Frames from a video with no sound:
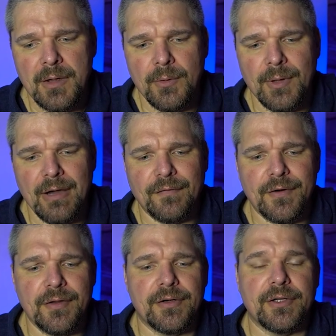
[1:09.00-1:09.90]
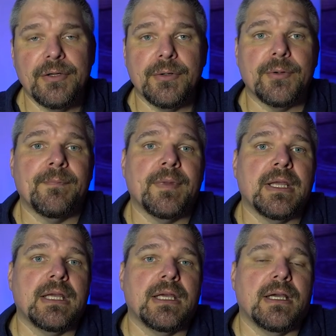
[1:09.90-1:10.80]
without further ado,
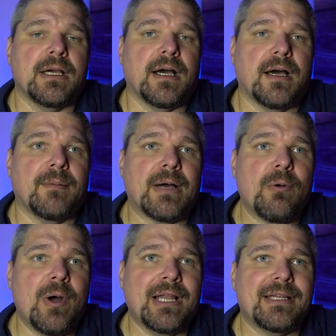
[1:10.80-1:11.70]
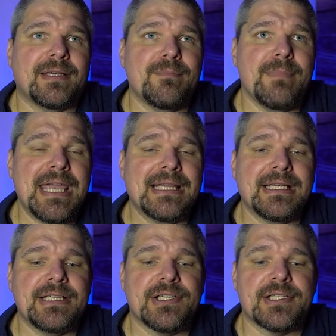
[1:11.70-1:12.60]
I wanted to
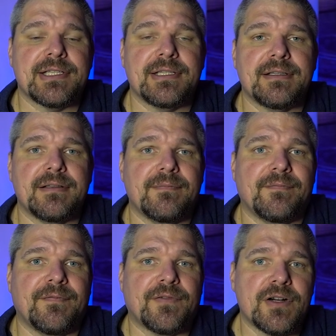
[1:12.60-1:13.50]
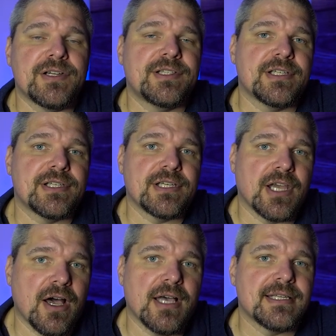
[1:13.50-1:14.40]
mainly just first
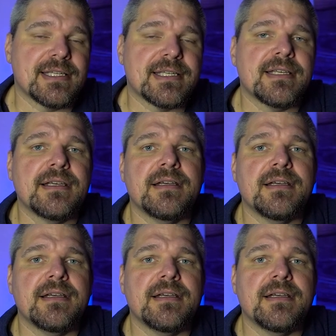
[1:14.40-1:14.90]
discuss,